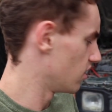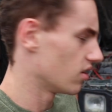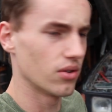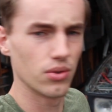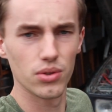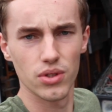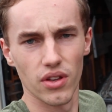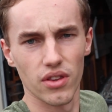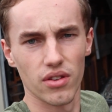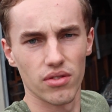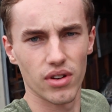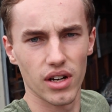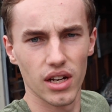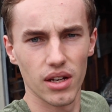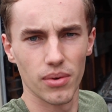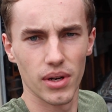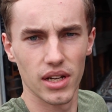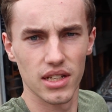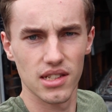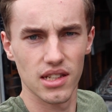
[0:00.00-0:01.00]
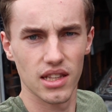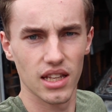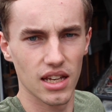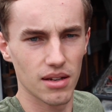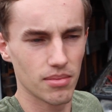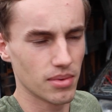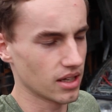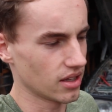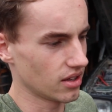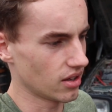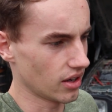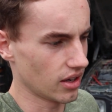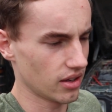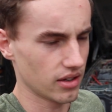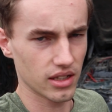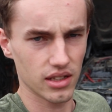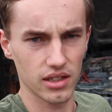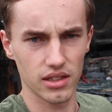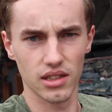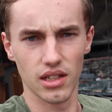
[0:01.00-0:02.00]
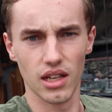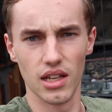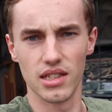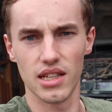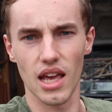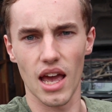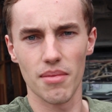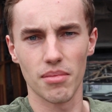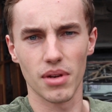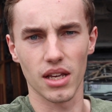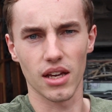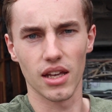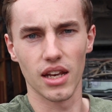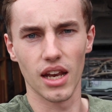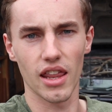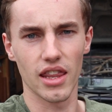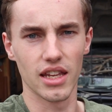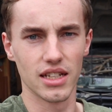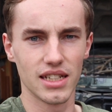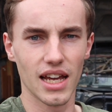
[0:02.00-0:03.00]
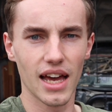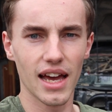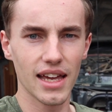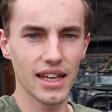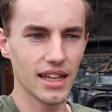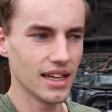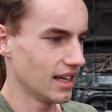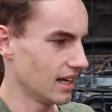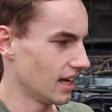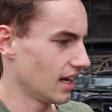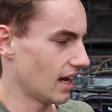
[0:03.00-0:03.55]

Also the rear ones are there, but that is happening another day.